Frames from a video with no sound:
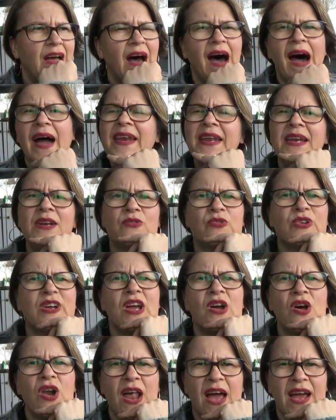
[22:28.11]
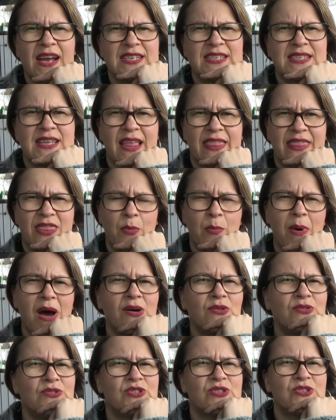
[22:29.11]
I didn't realize that the
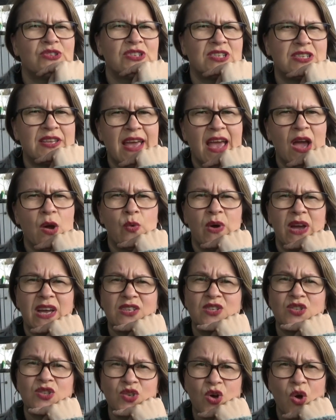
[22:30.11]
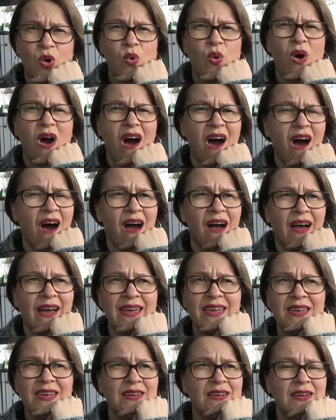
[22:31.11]
mountains there were so
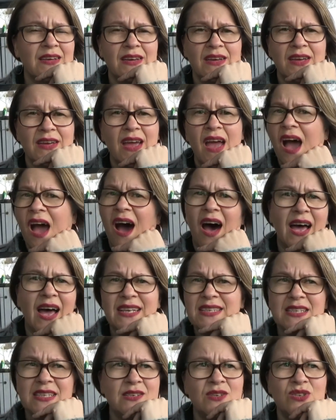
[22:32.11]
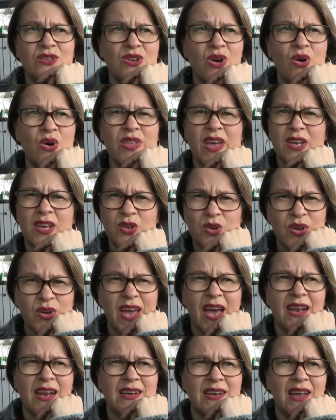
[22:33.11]
high. I didn't know that you
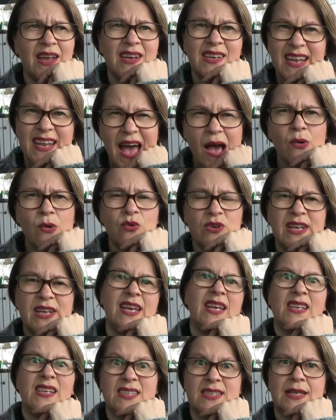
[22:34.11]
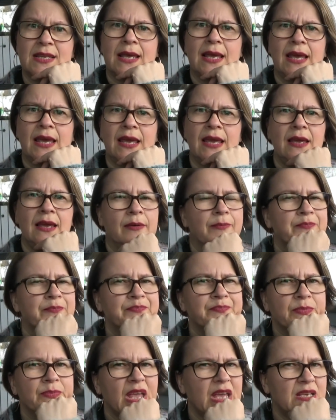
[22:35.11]
can downhill ski
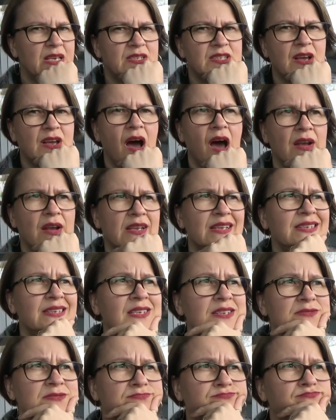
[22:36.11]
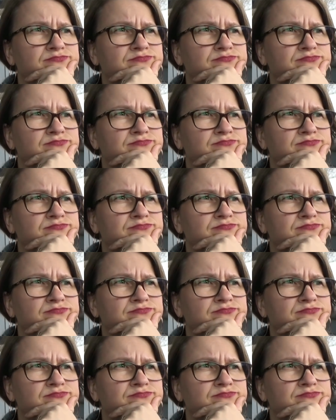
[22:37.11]
in Scotland.